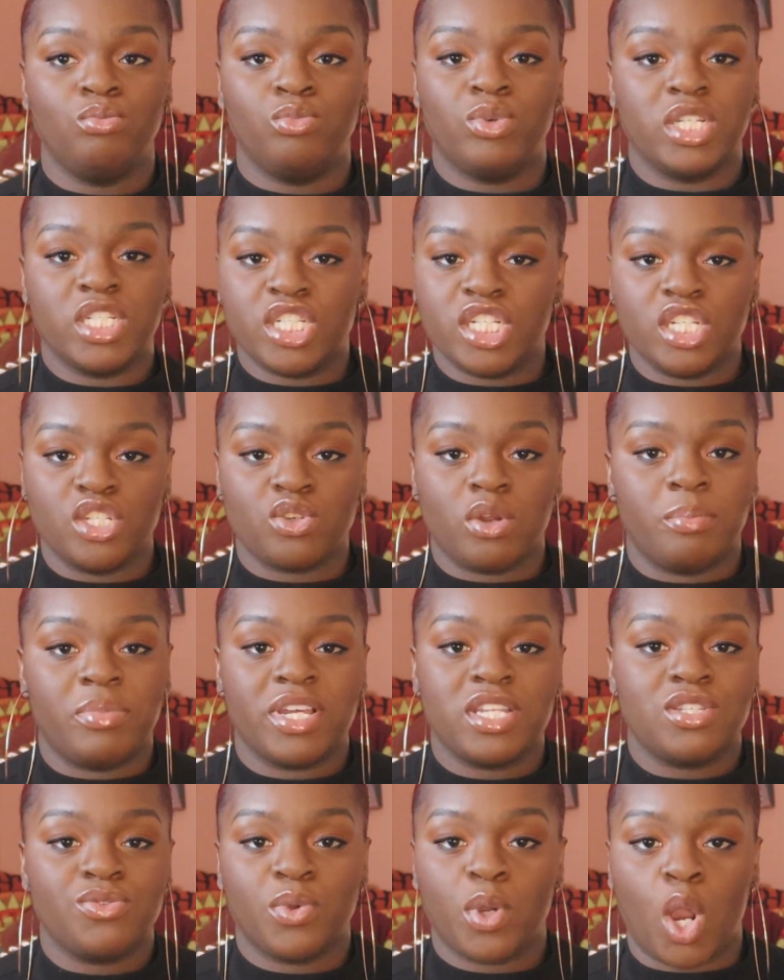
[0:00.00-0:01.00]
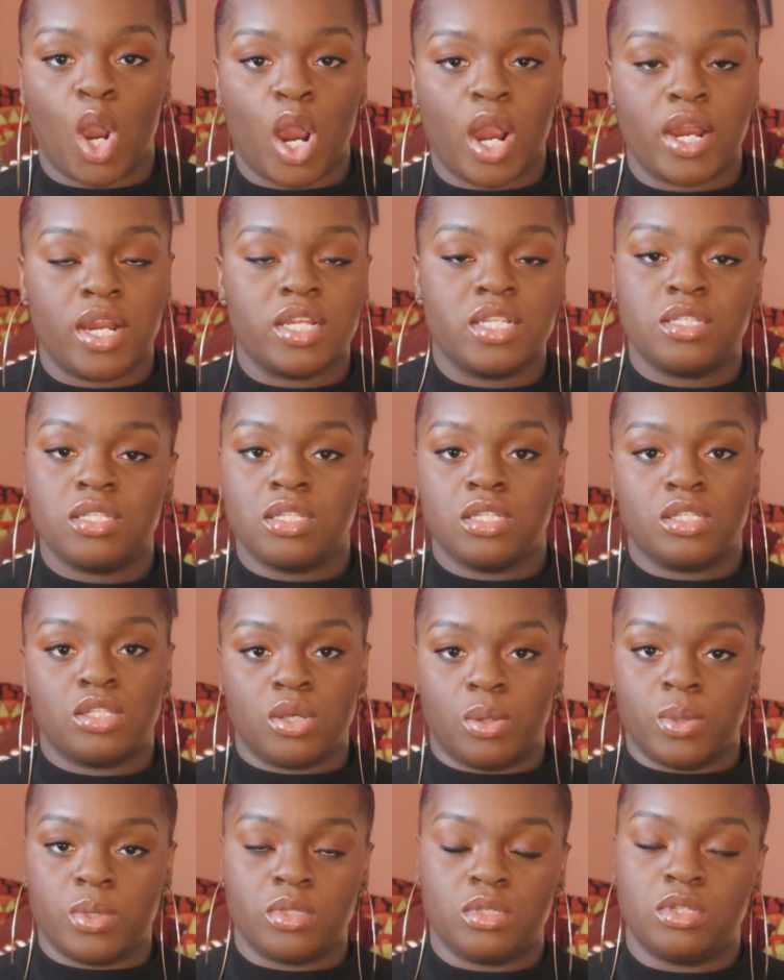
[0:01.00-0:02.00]
wishes or best regards,
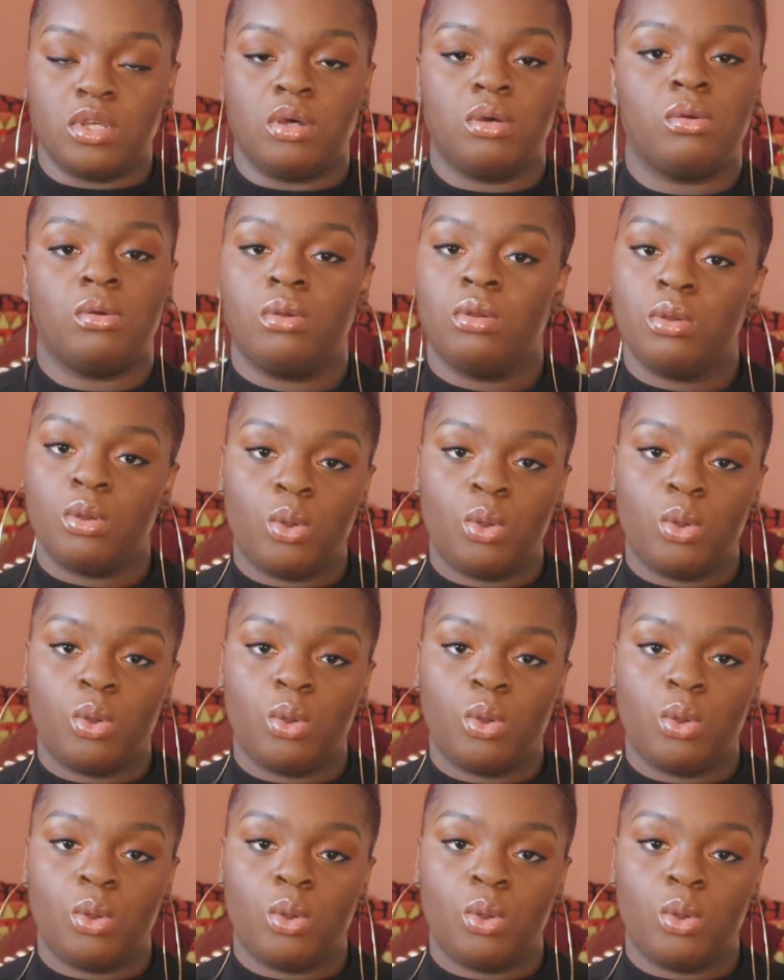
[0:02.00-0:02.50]
so and so.